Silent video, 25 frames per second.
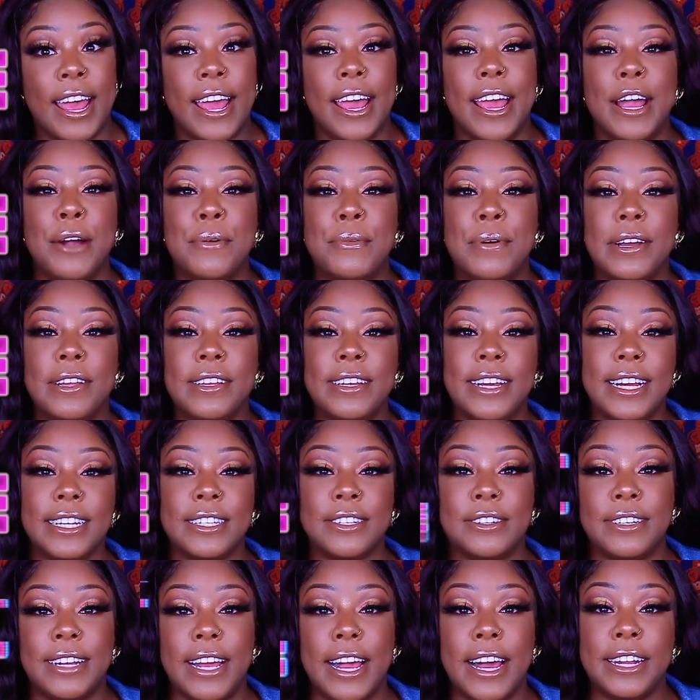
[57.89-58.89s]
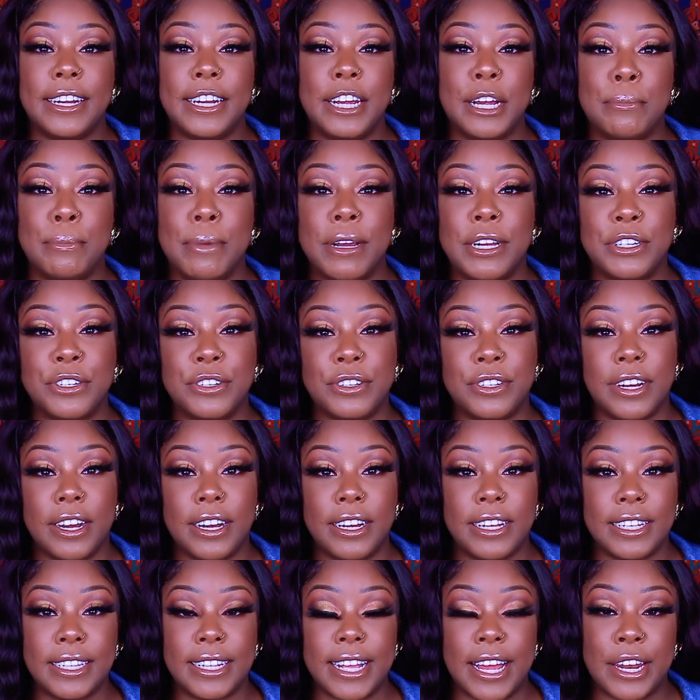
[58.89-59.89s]
And while you guys are down there, make sure
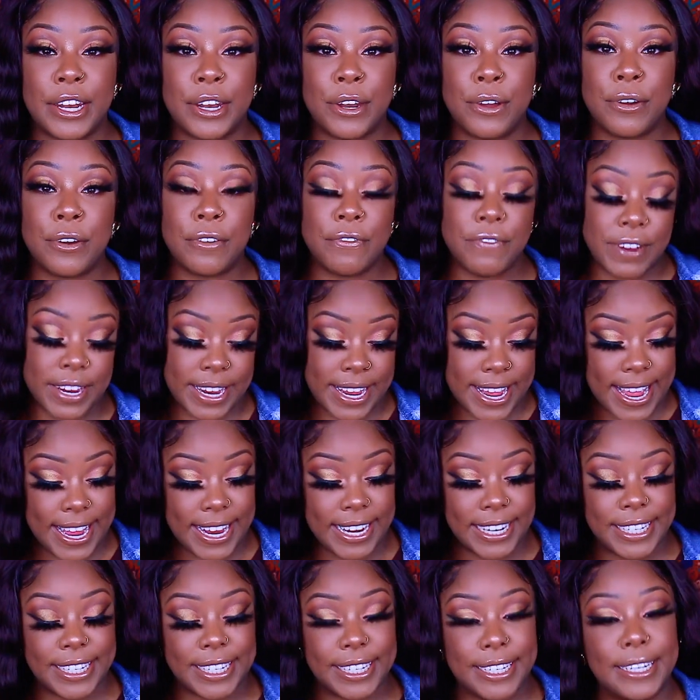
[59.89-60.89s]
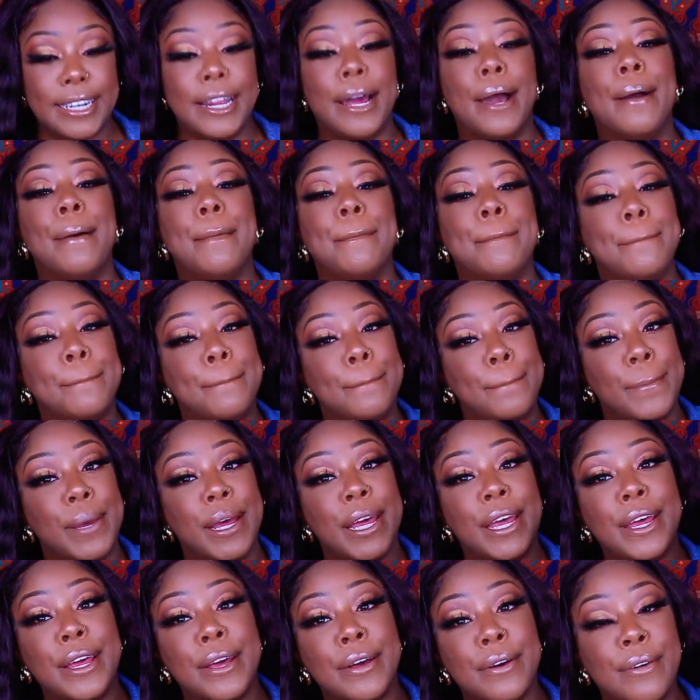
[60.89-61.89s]
y'all hit that notification
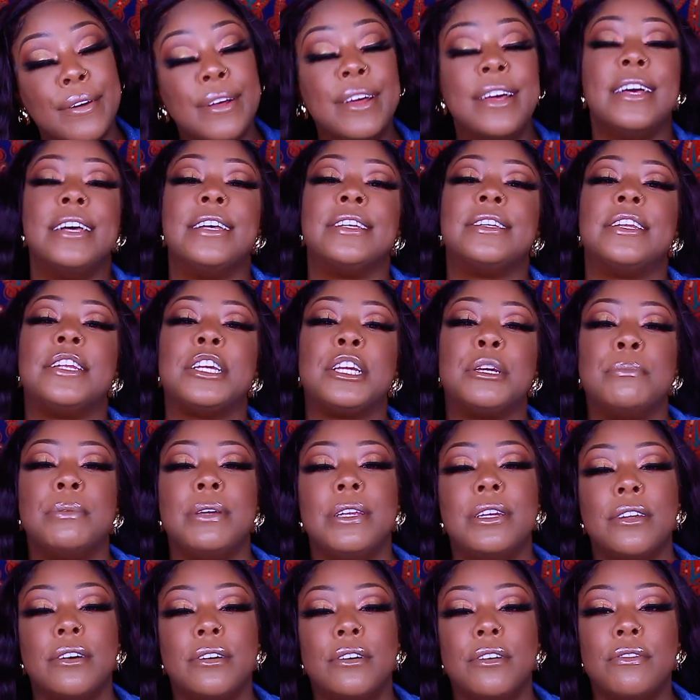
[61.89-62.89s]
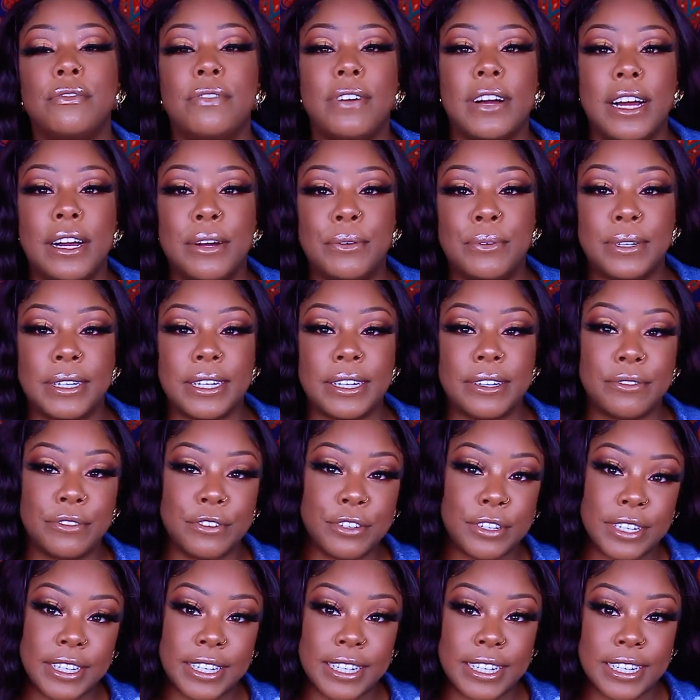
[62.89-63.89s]
bell so that you can be notified whenever it